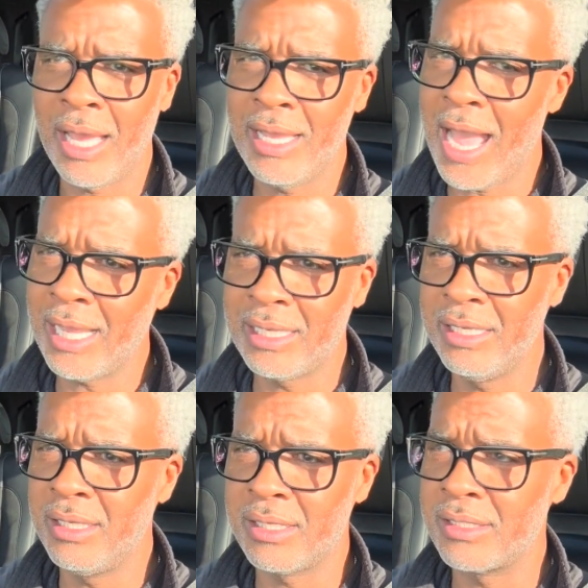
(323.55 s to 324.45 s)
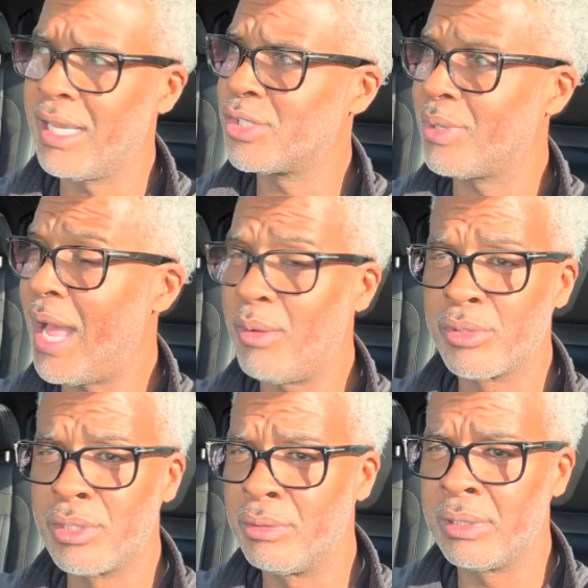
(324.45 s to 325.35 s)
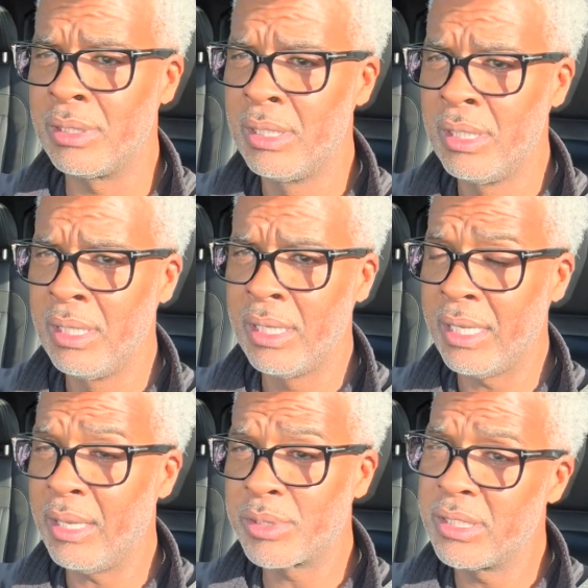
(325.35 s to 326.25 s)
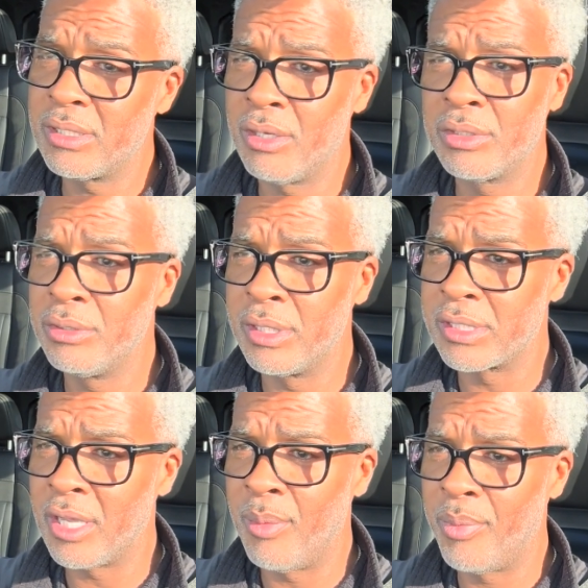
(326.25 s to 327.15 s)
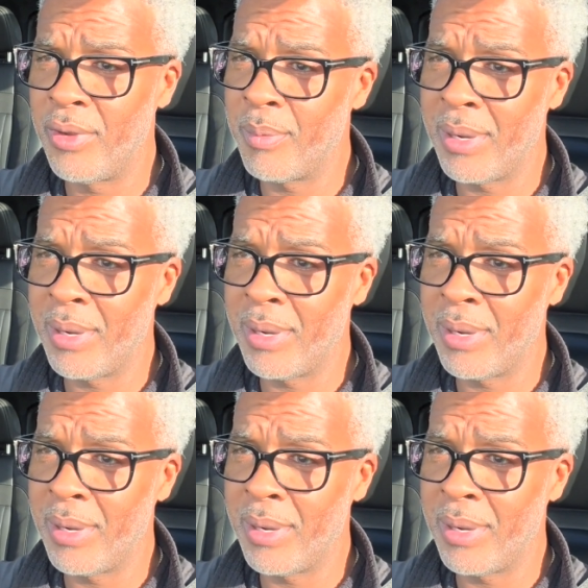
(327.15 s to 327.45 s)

hey, I get it, because that's what I was doing, and I'm still gonna do it at some point.